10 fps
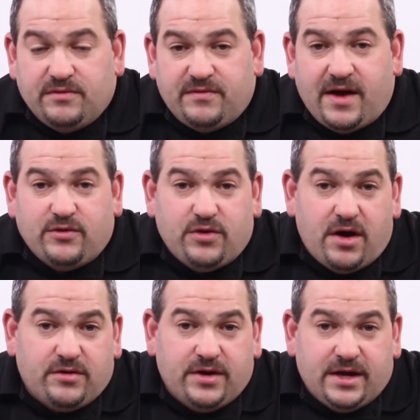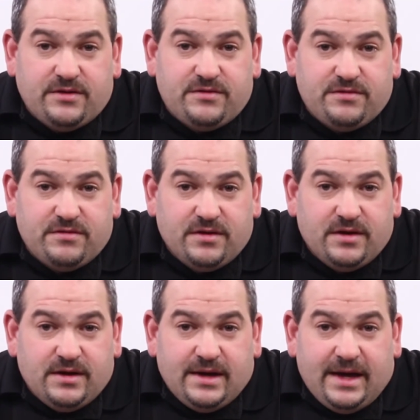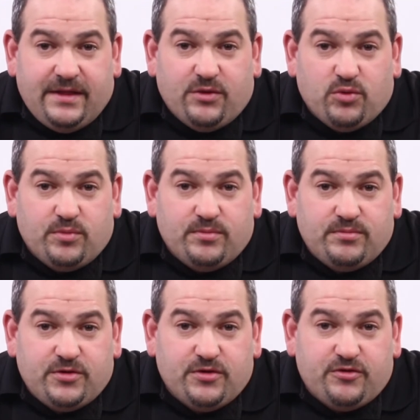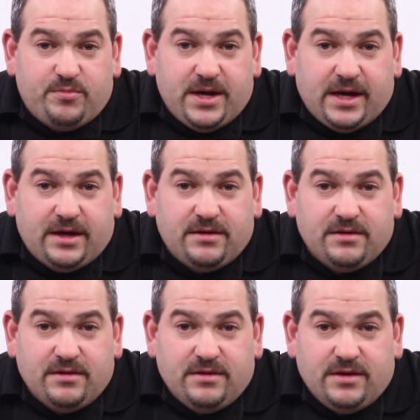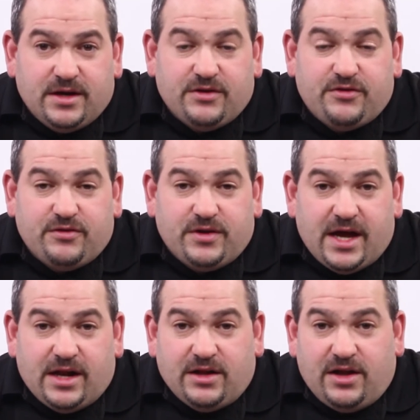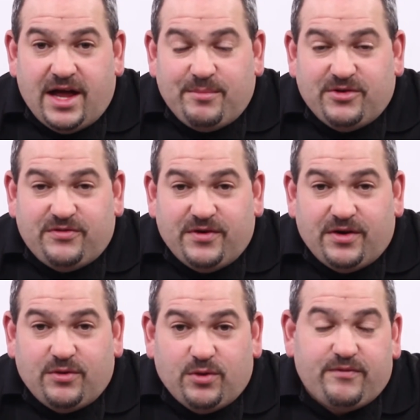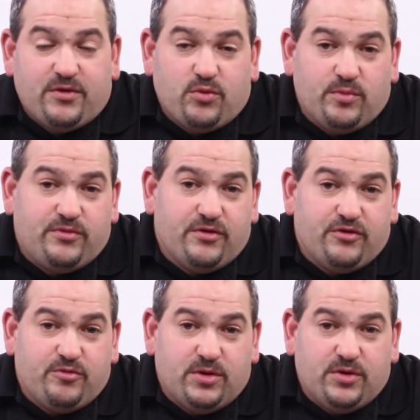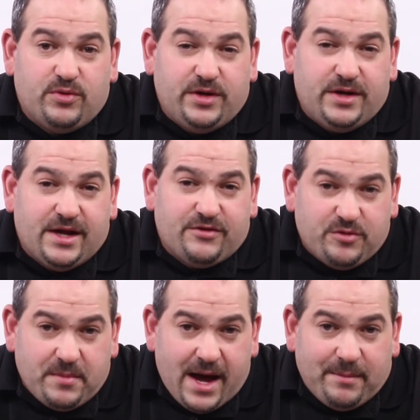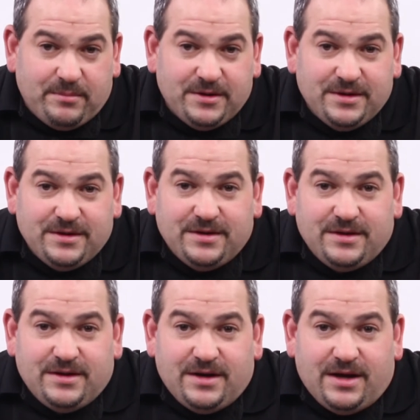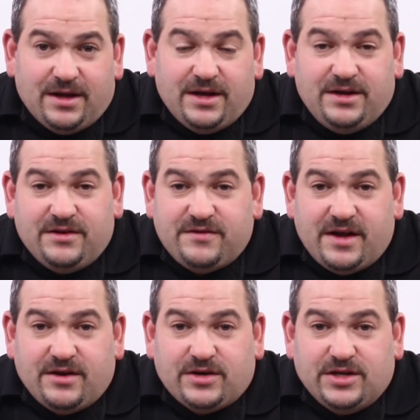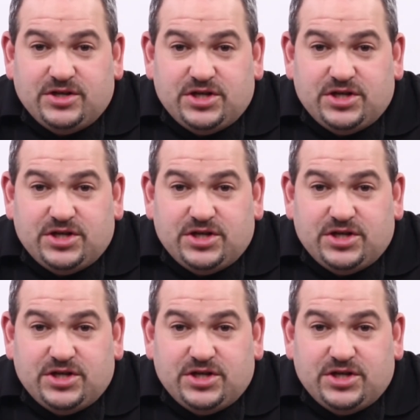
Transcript: father-daughter dance and the room turns pink, it could certainly add a little atmosphere, or if the room turns blue when you dance with mom, a lighting designer can